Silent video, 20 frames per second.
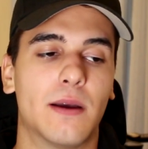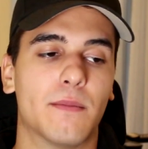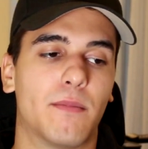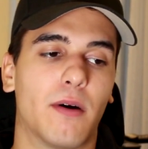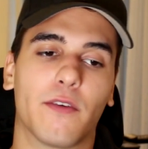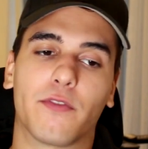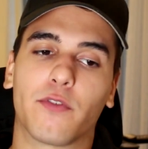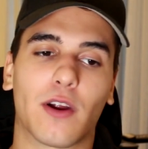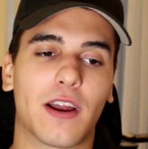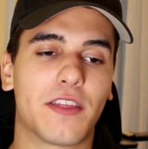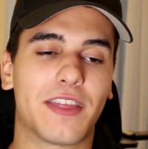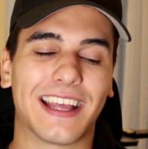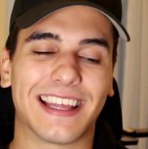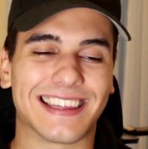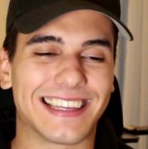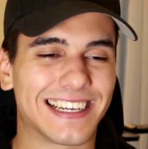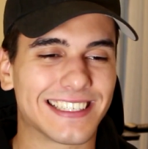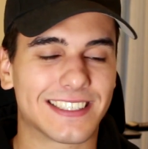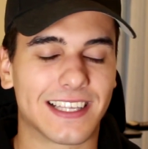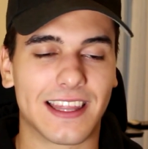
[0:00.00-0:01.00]
But for anything
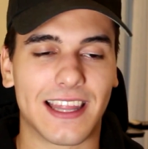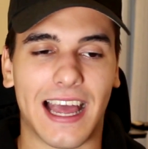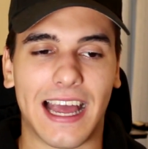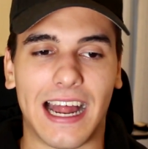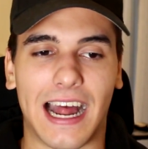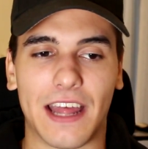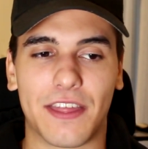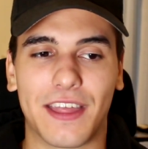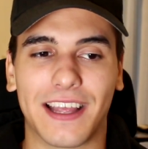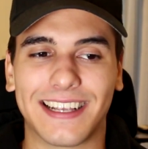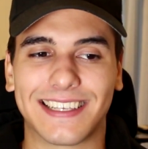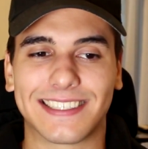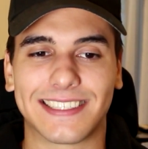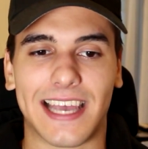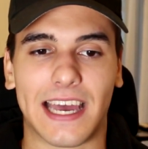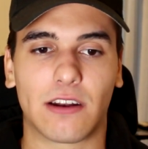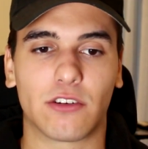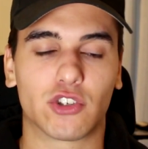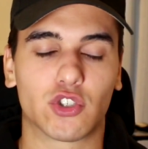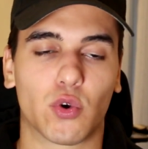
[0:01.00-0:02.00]
less than that, I think
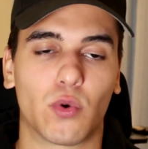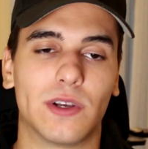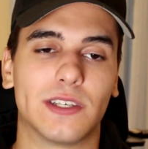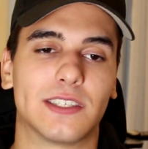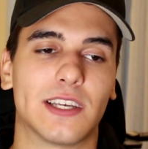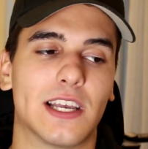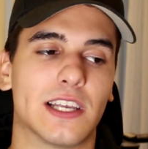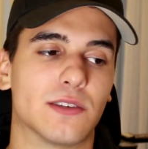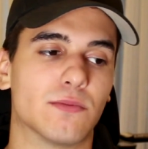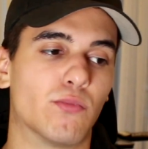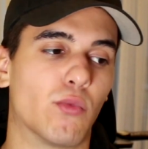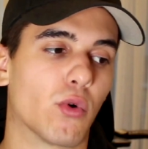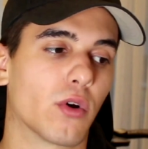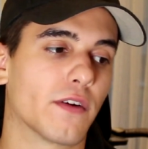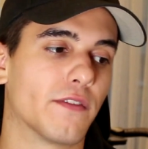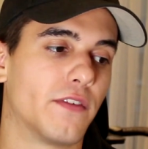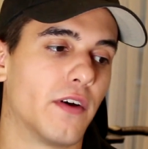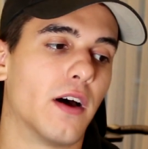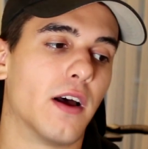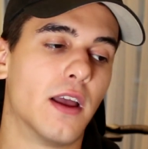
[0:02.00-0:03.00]
saddle choice is more
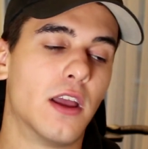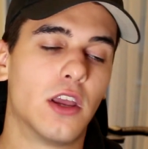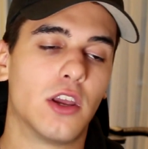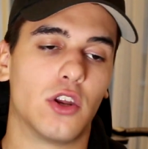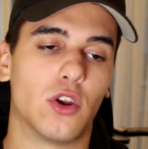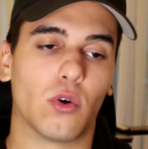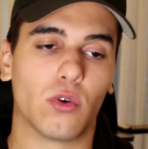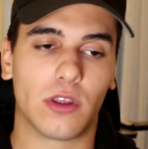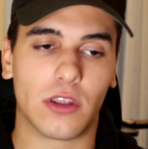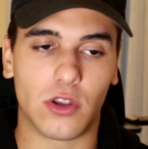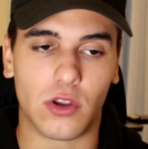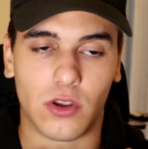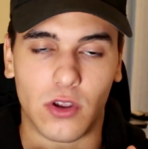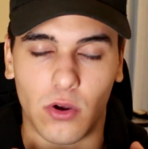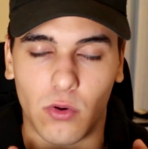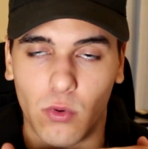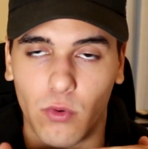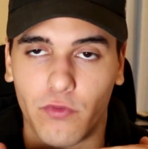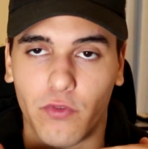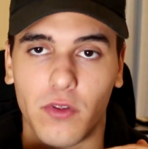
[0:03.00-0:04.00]
of a, you
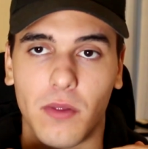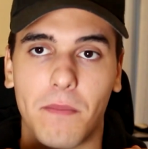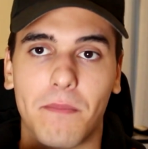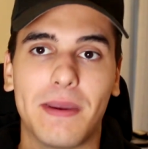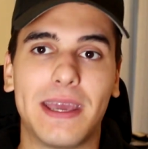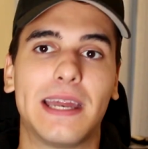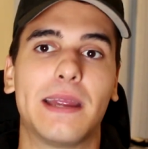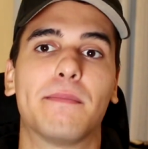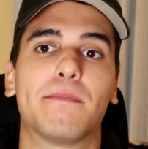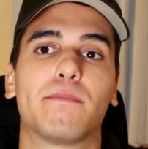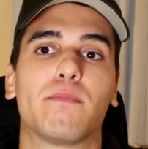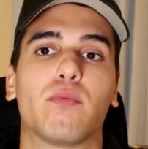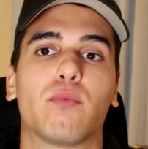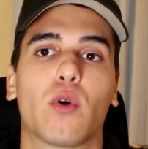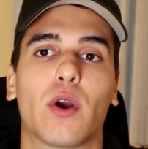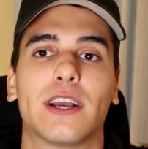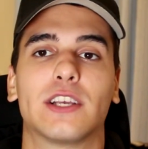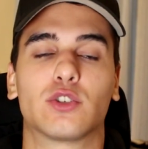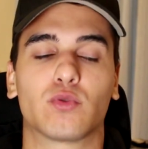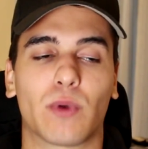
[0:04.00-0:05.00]
go for the medium
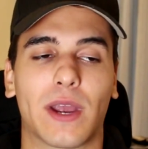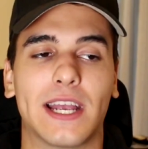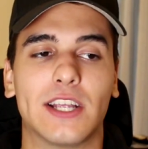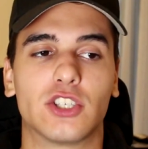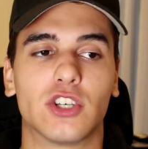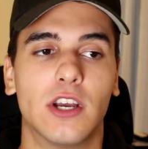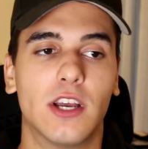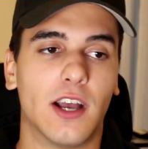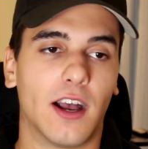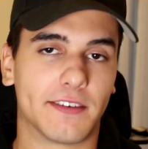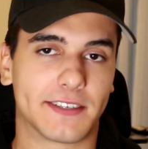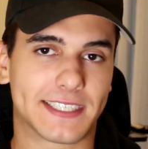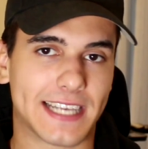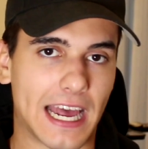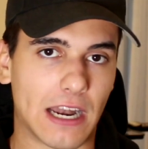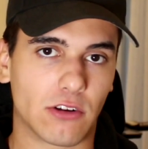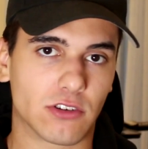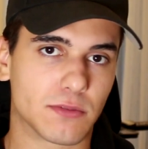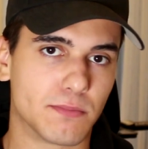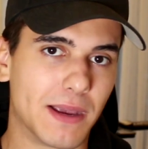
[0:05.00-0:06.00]
price range of
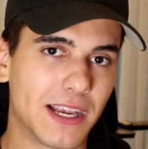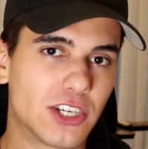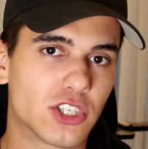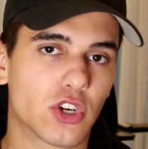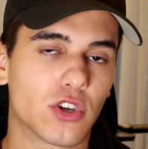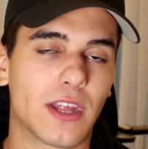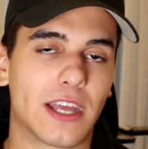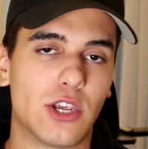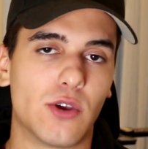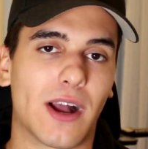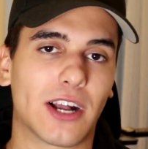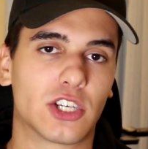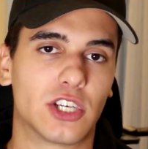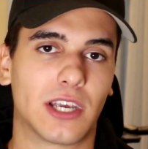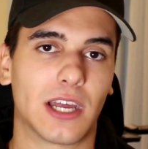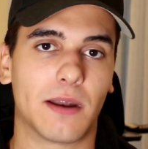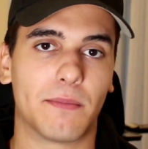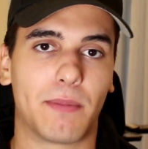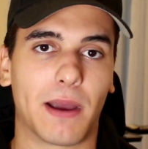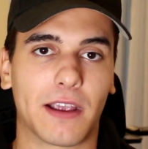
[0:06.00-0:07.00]
saddles. Make sure that you
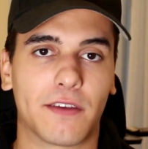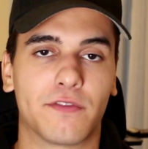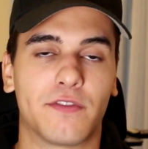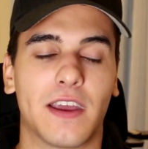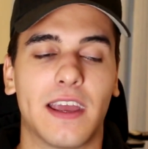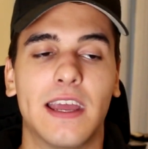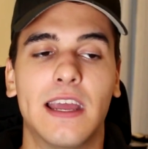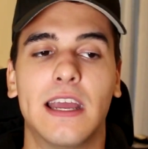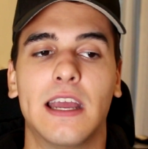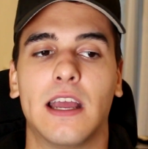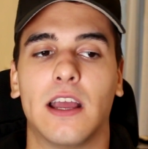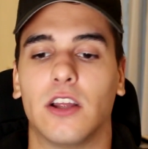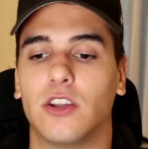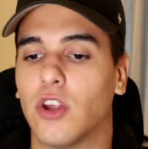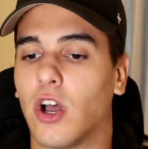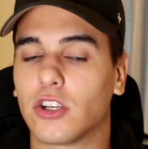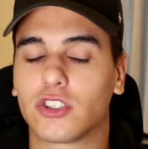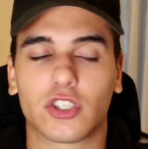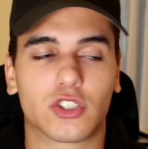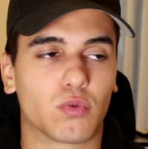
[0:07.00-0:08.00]
actually get a bike fit and
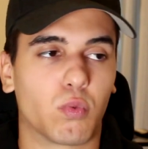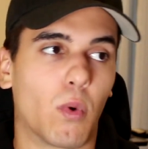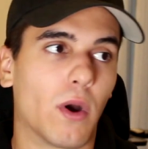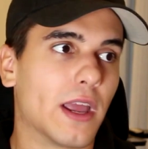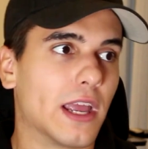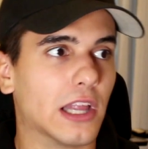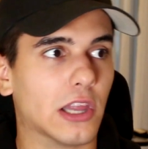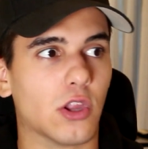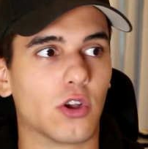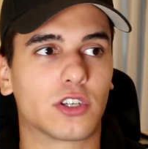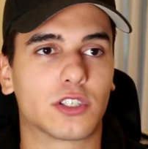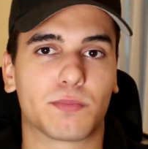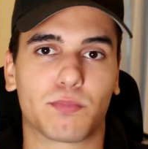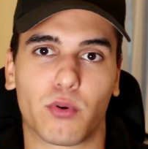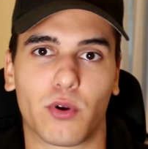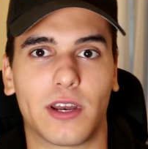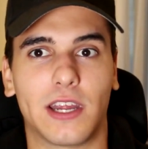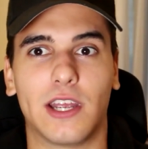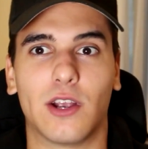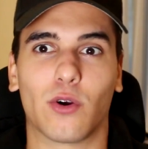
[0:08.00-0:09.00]
not just what it looks
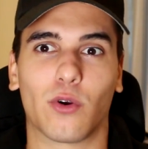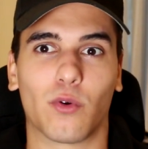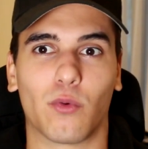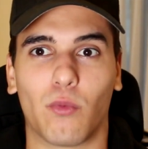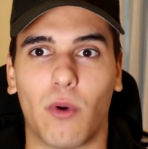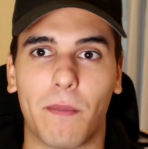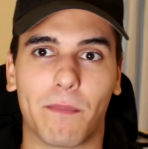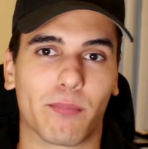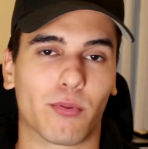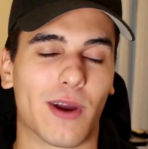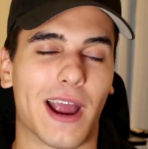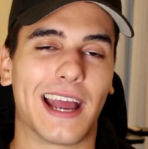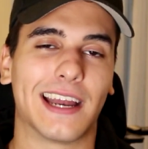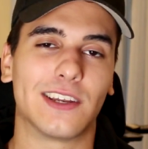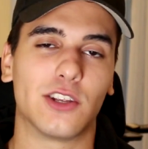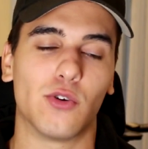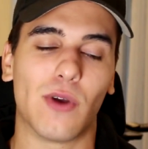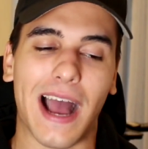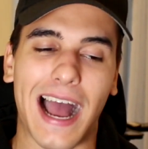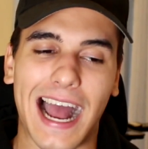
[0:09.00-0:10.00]
pretty or what
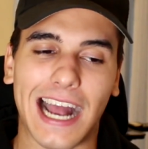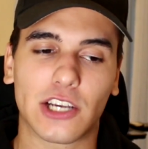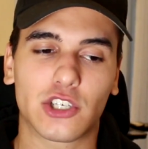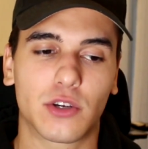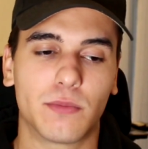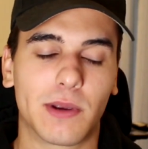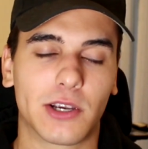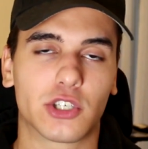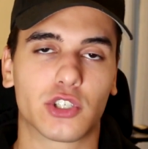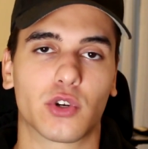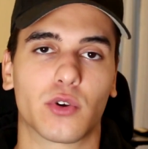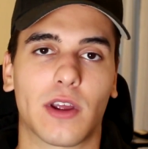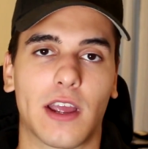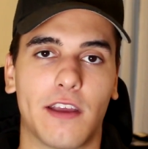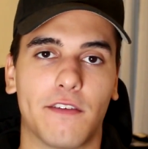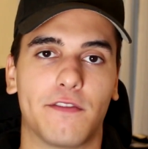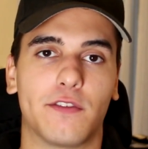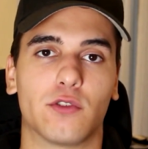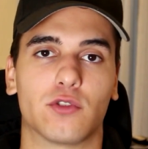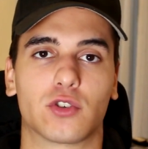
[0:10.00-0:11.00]
brand. You actually make sure
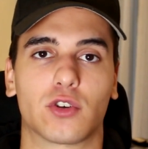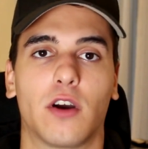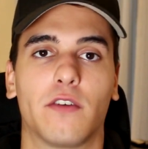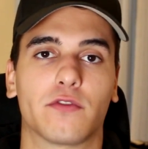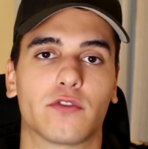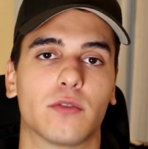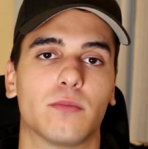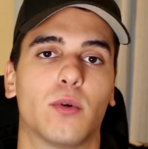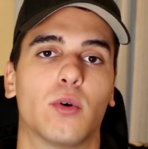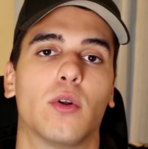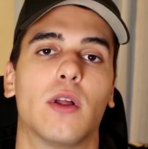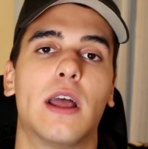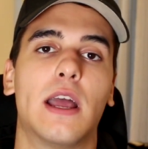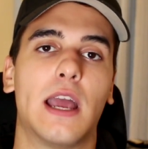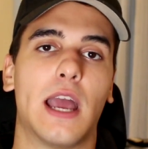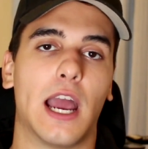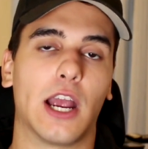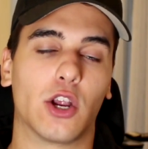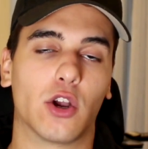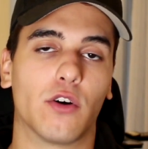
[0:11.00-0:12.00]
it feels comfortable
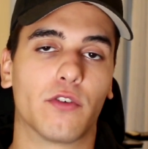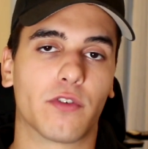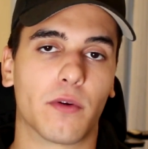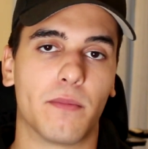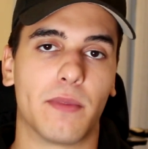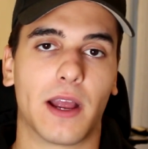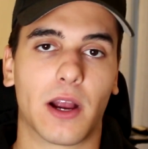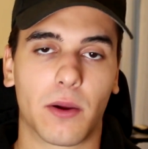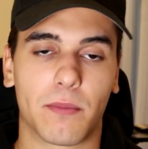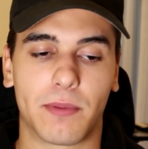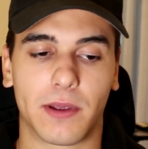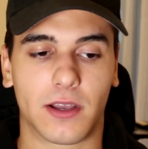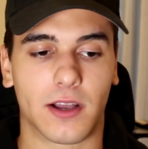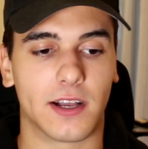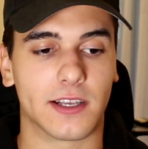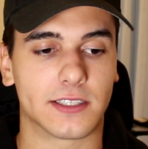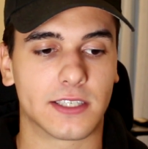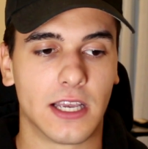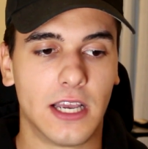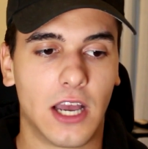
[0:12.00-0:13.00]
and go from there,
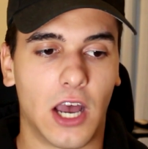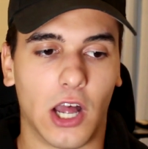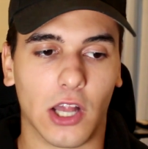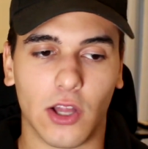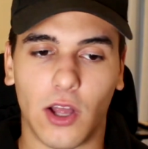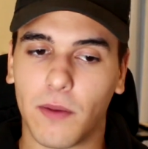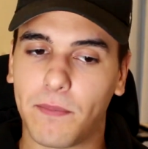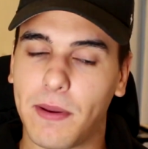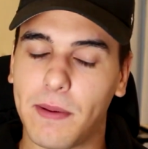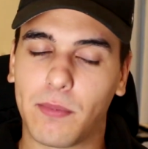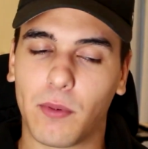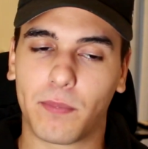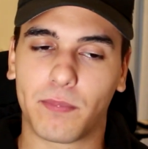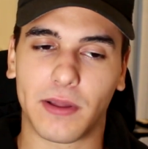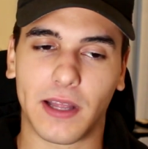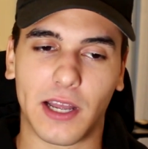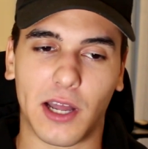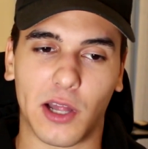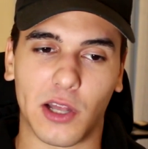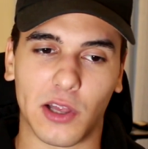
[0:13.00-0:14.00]
because a lot of people
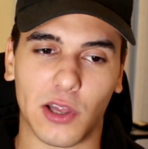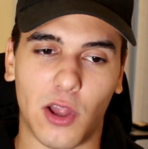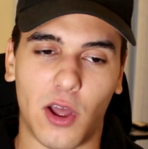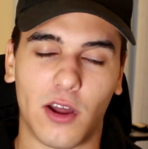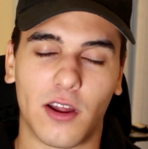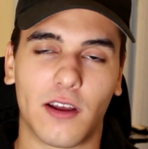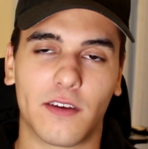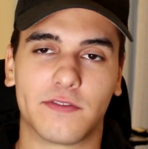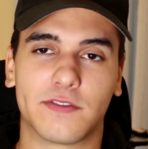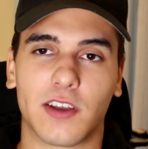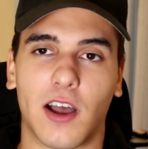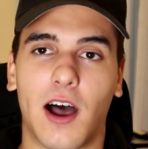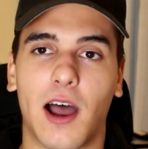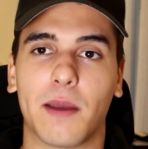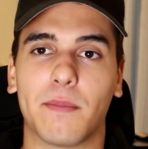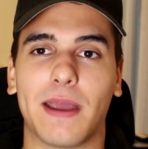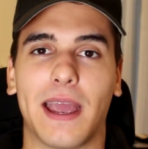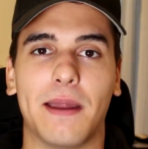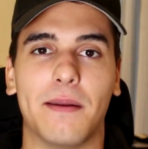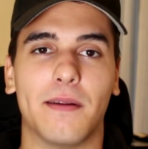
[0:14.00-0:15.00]
play a lot of
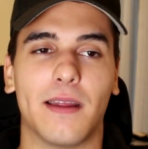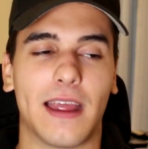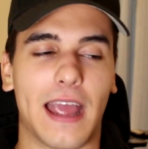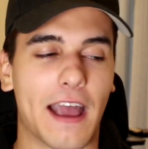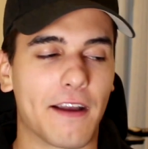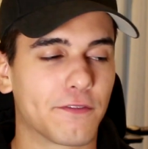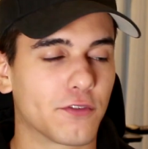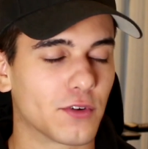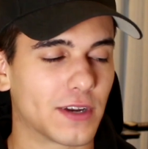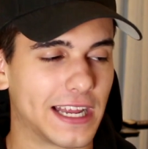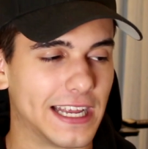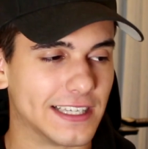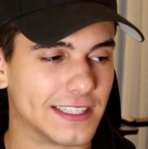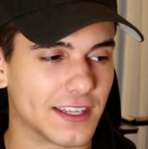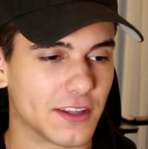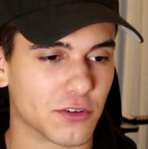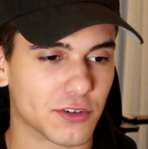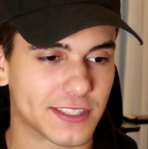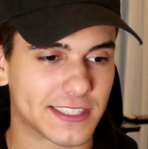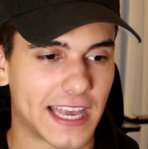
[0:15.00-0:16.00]
time and effort
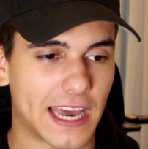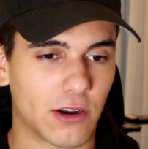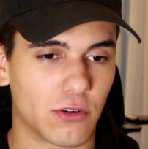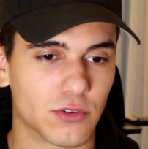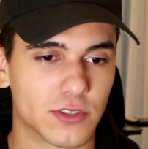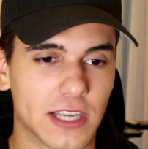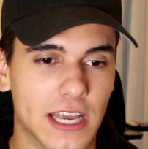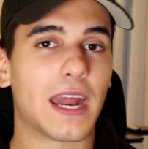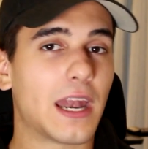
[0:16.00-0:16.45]
into their saddles.